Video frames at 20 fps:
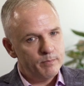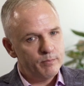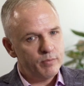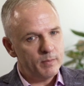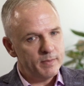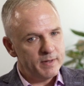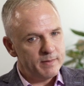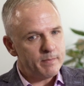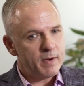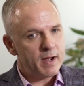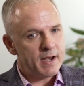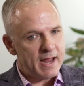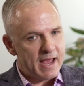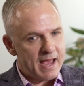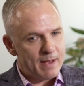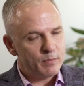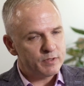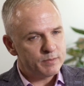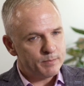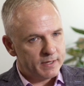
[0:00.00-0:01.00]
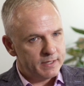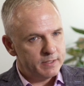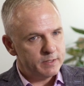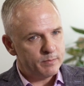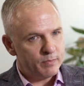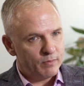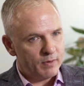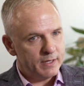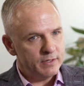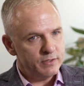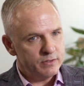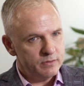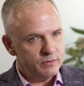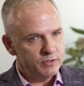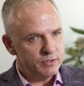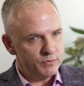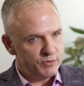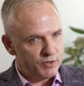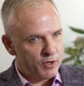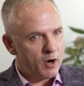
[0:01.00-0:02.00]
Probably my nan was my inspiration.
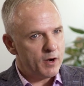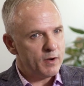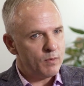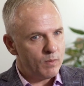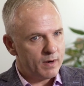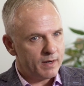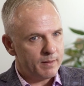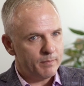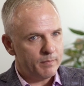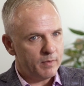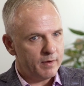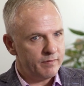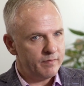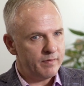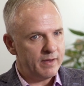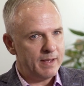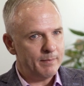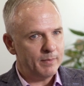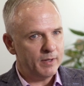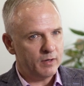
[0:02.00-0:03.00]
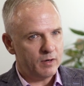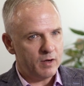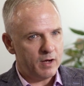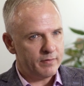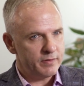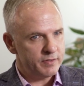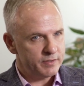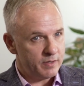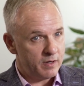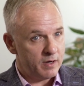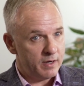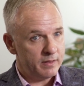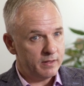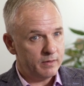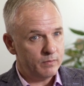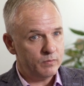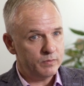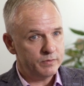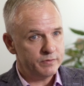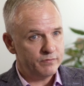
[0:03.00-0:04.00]
She was the only one in my family on either side
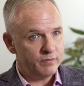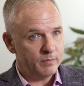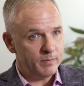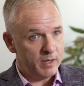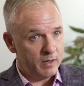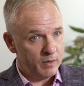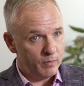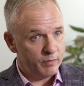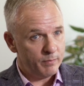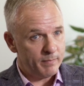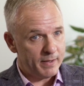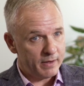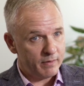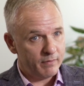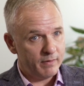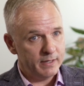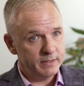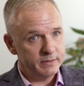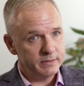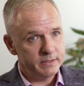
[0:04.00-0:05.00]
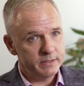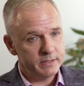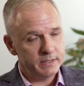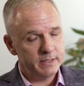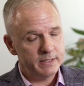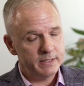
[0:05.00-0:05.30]
that was from a health background.